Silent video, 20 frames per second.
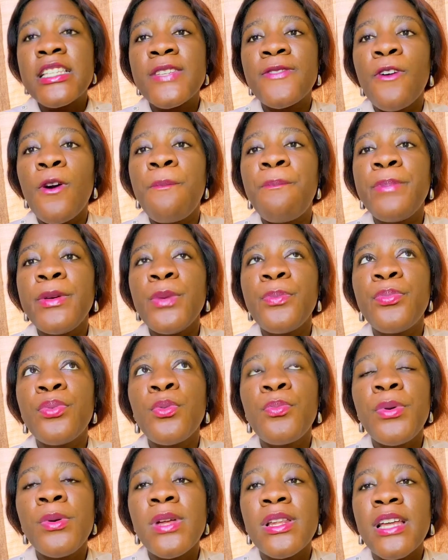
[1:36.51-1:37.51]
for people
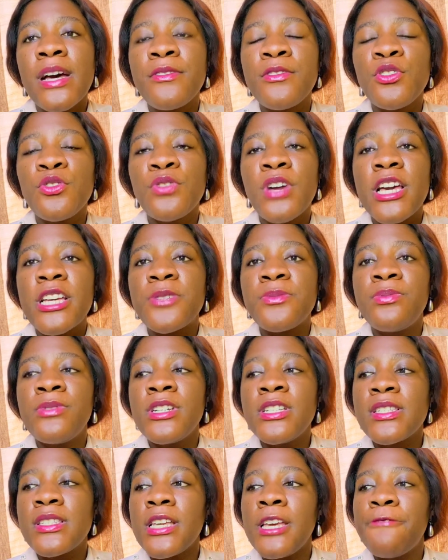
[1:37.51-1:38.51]
that have, you know,
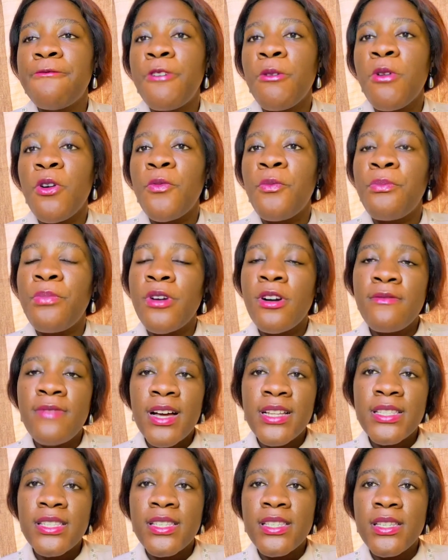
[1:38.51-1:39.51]
experienced a form of
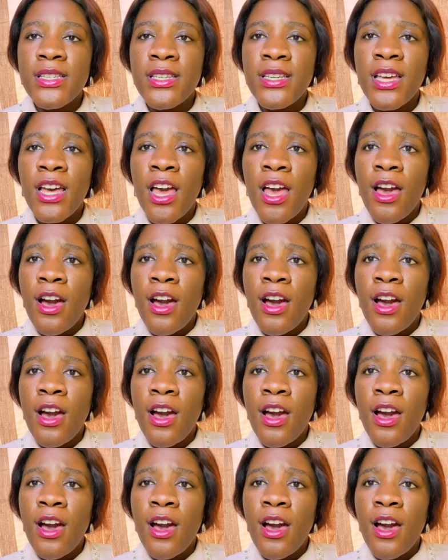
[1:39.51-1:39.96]
poverty